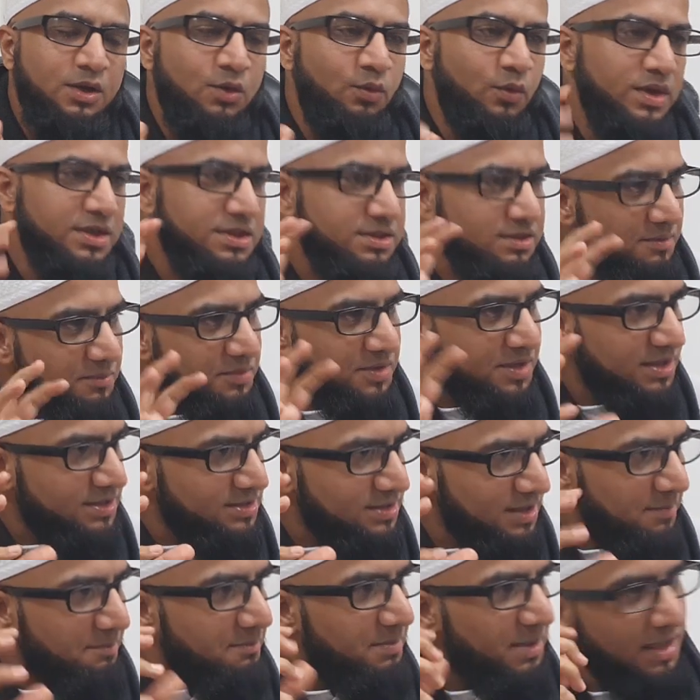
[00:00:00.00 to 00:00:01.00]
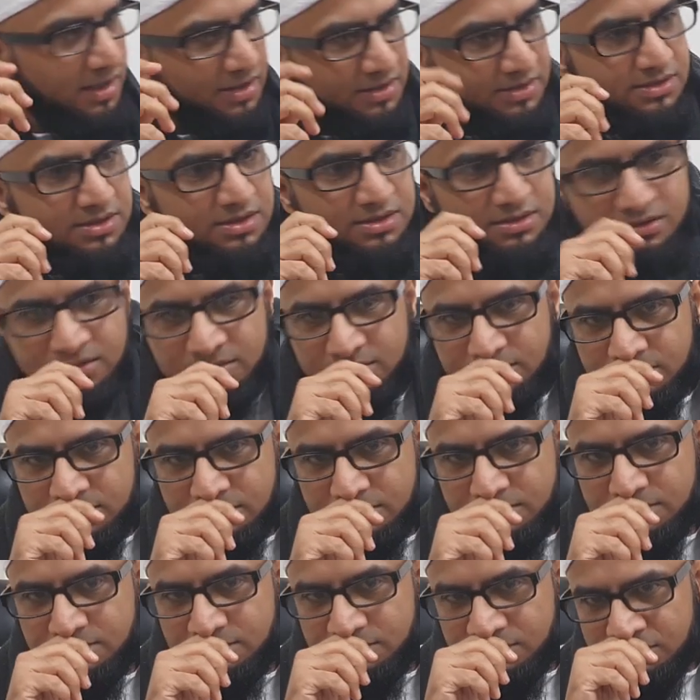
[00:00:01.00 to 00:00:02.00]
When something is imbalanced,
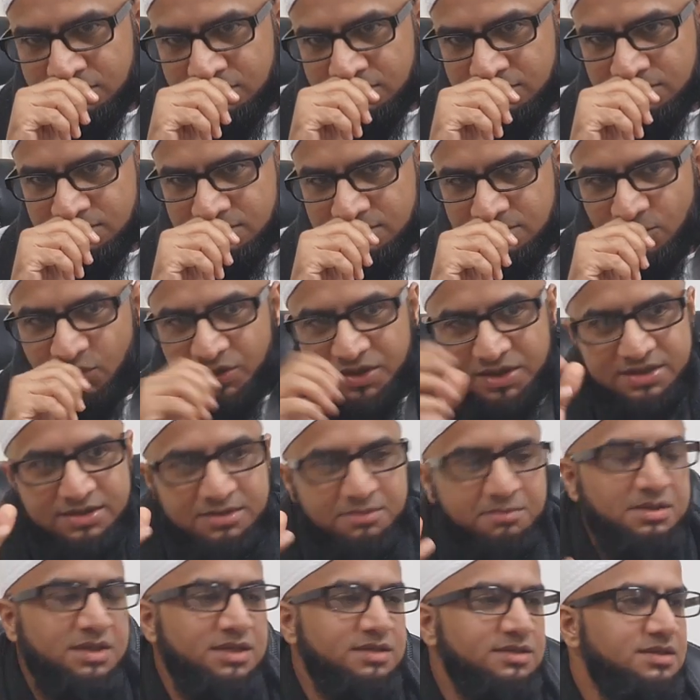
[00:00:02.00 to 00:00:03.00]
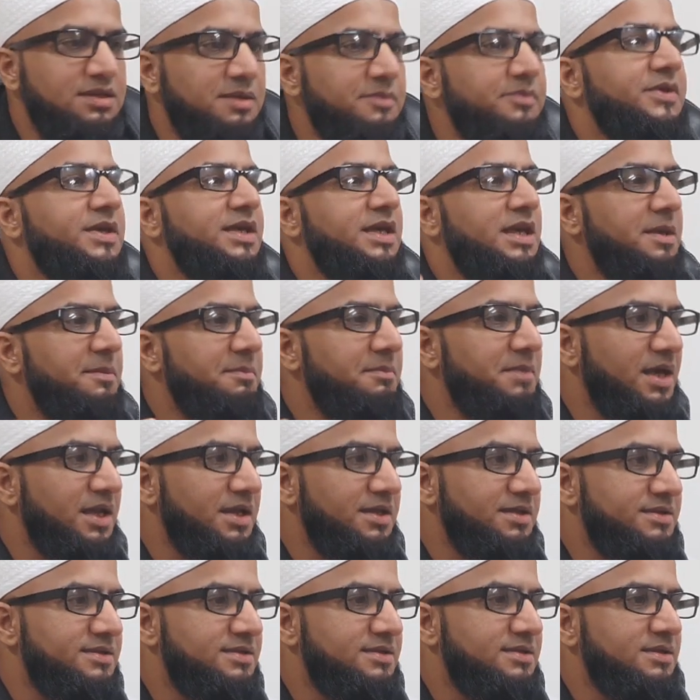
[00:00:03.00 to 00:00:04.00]
what does it mean, something
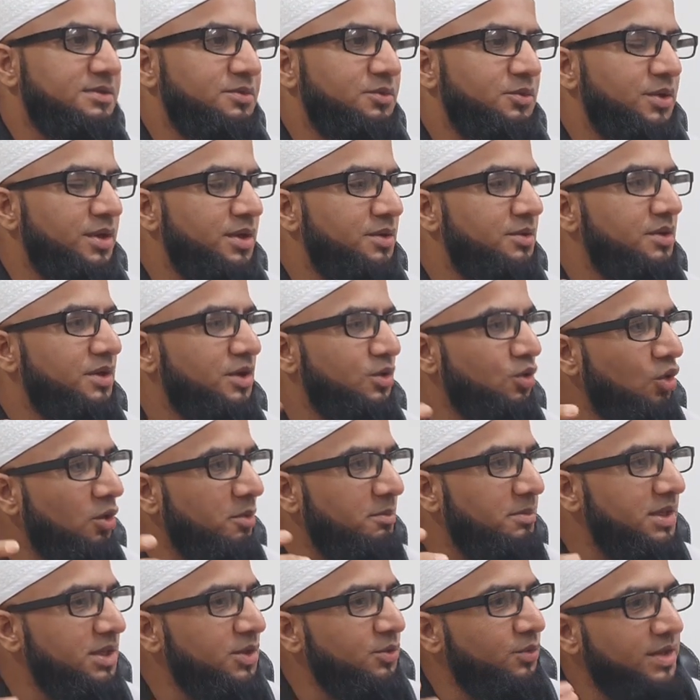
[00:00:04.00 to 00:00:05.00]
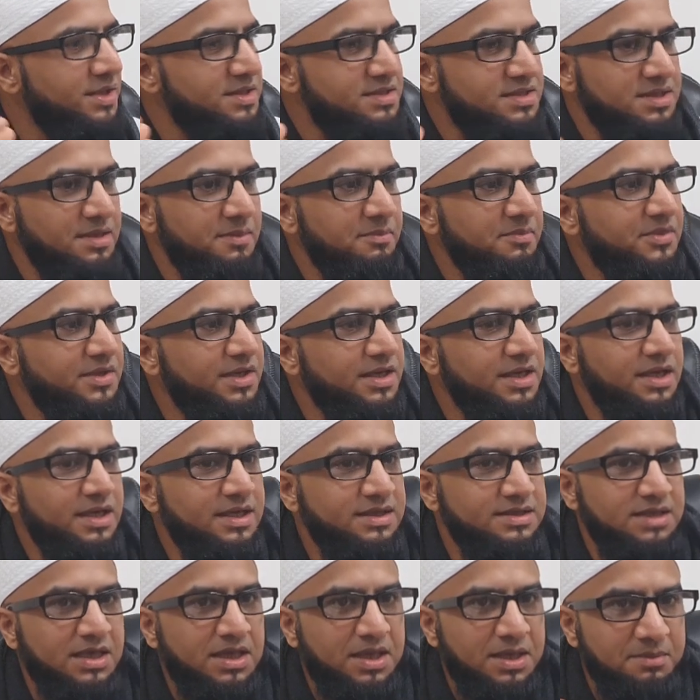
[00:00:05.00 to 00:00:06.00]
imbalanced? When something
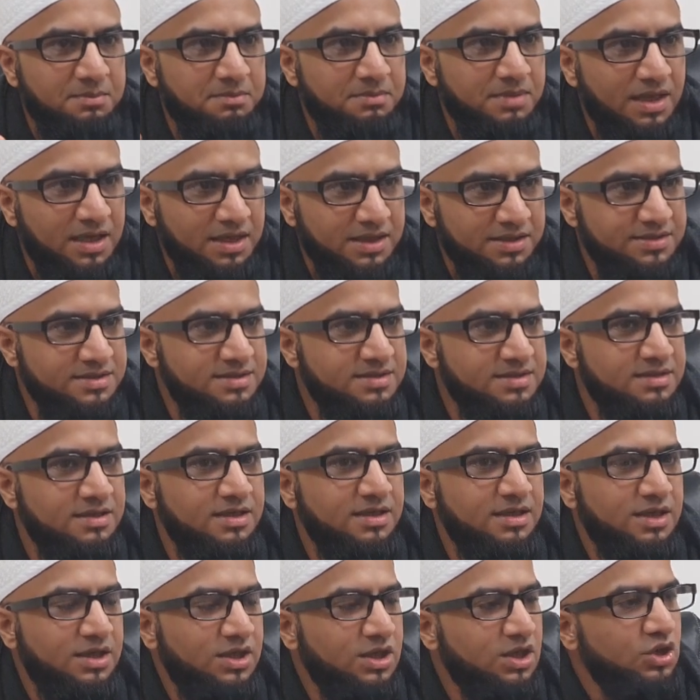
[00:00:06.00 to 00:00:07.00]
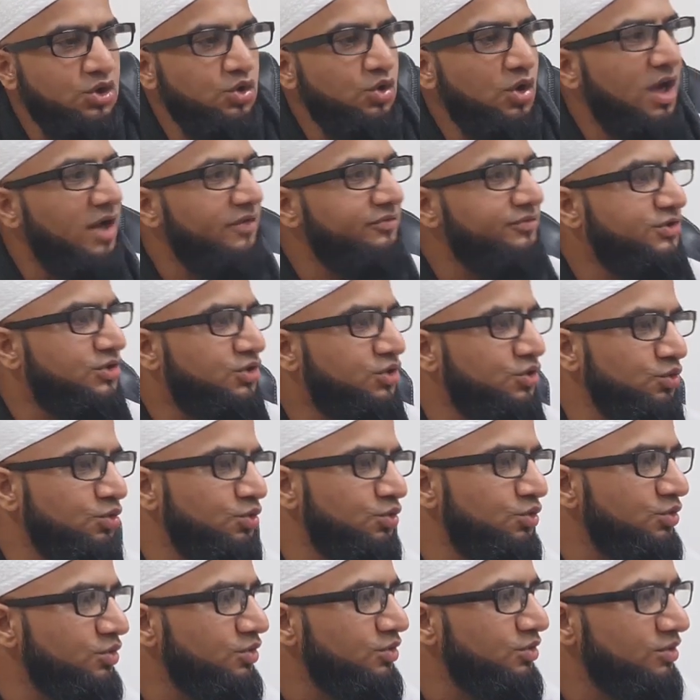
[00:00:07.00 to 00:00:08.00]
is imbalanced, you have
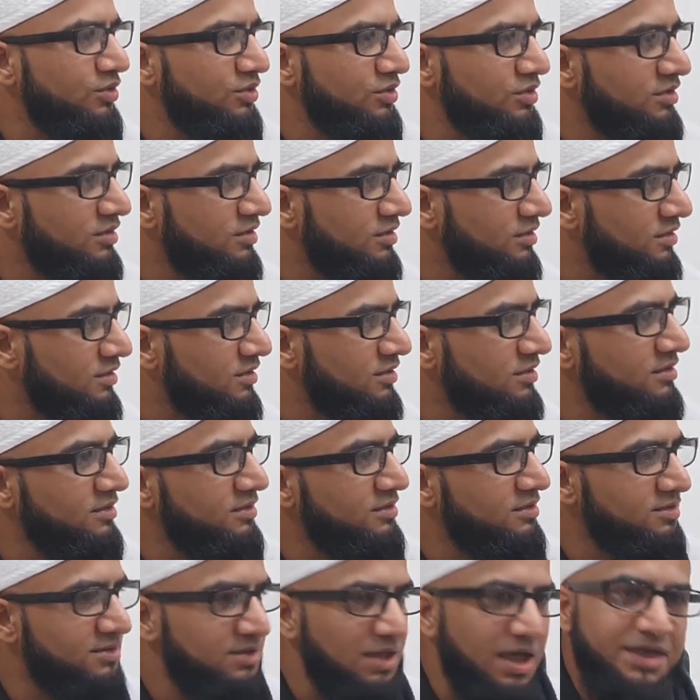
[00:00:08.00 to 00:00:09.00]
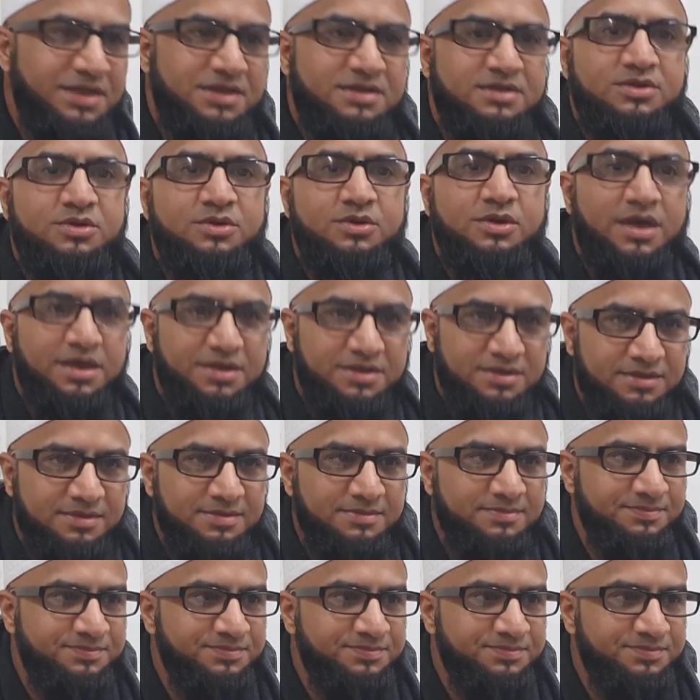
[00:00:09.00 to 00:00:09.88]
two sides to that.